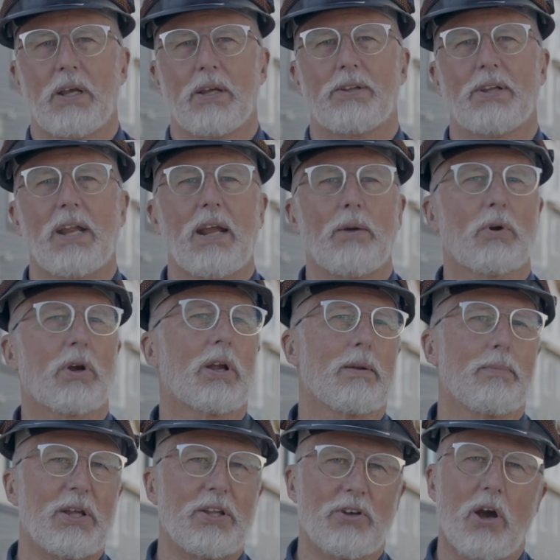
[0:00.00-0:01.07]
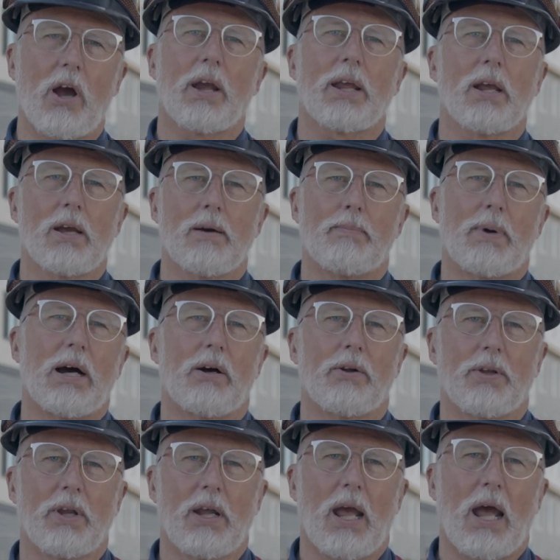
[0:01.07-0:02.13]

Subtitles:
Today we're going to be talking about